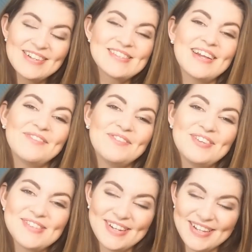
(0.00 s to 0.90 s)

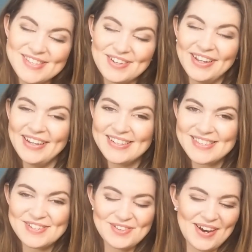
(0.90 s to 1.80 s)
Salapaloosa Knits on
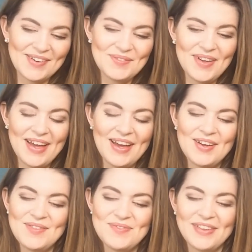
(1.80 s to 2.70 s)
Instagram.
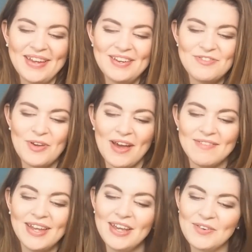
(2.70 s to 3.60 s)
And if you
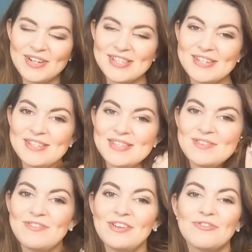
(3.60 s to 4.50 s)
have any questions,
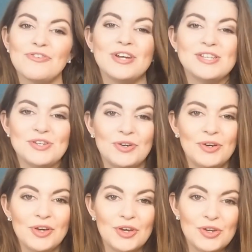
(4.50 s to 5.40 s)
feel free to
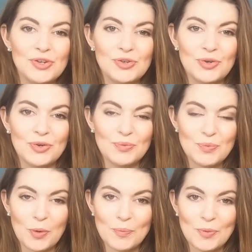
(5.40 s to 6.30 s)

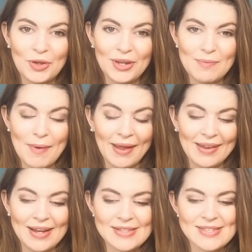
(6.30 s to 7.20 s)
pop me an email at